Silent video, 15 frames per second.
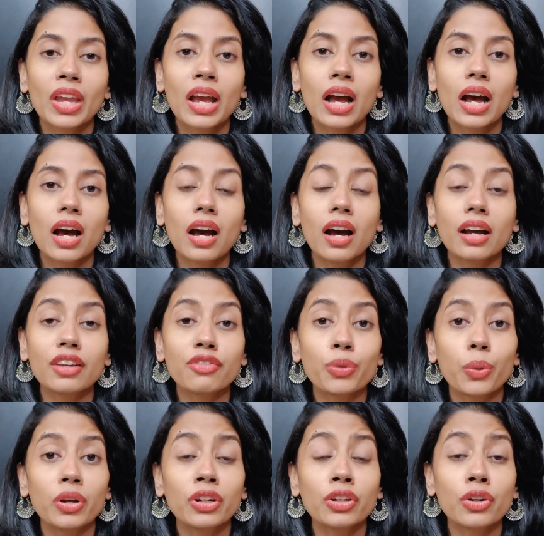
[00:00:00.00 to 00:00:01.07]
uh, if you
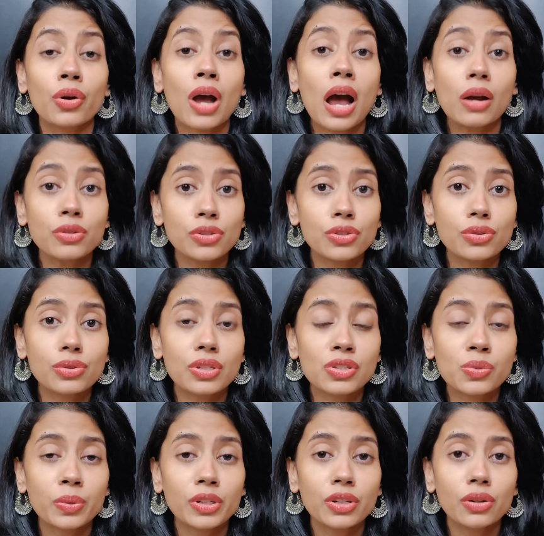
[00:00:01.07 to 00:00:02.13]
want to know how to do this
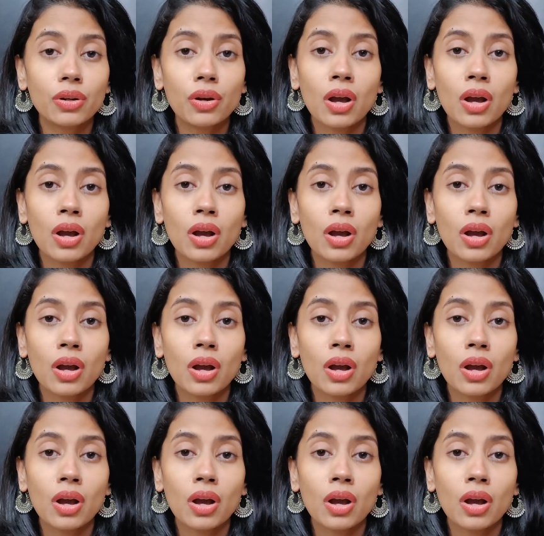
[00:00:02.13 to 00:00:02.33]
video